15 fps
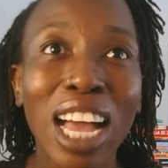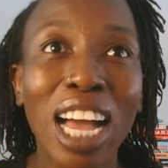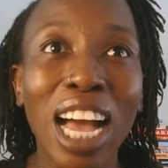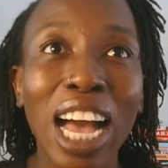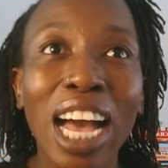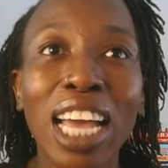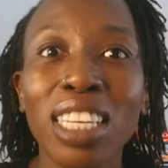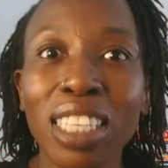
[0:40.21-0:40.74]

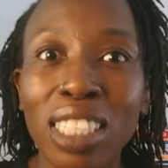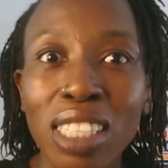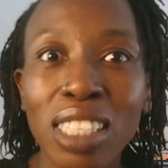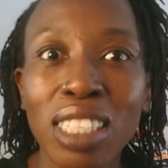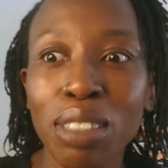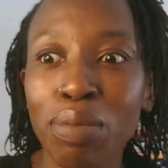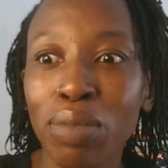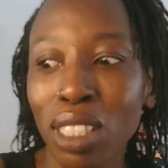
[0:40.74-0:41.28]
highly
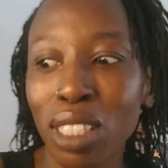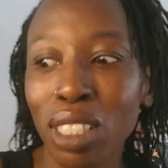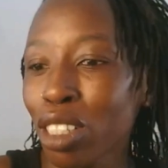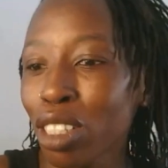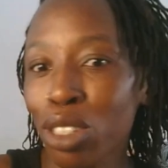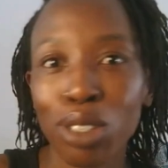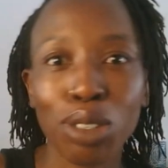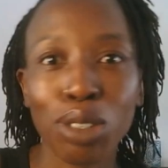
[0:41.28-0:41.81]
esteemed
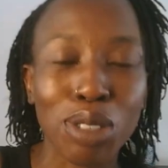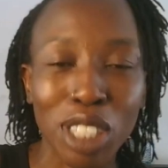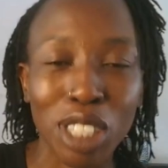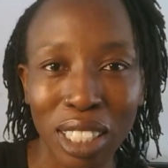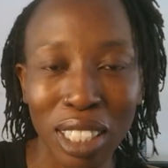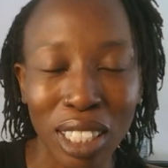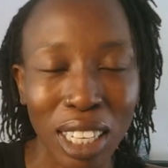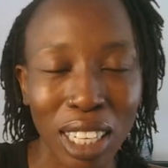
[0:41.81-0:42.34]

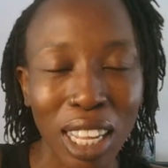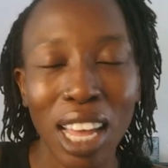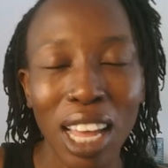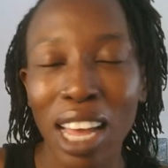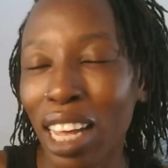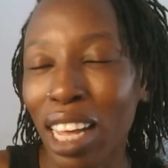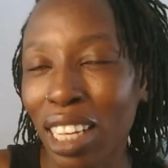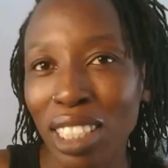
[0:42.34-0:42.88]
institution,
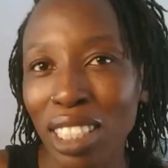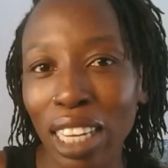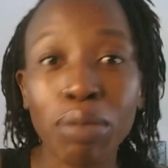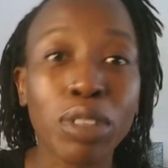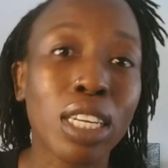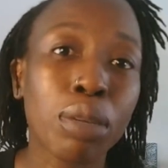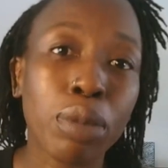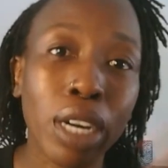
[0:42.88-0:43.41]
and I'm
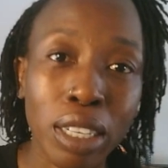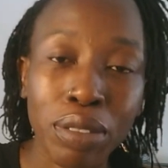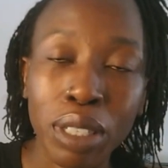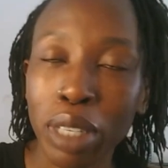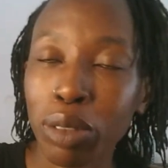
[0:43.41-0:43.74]
really proud of him.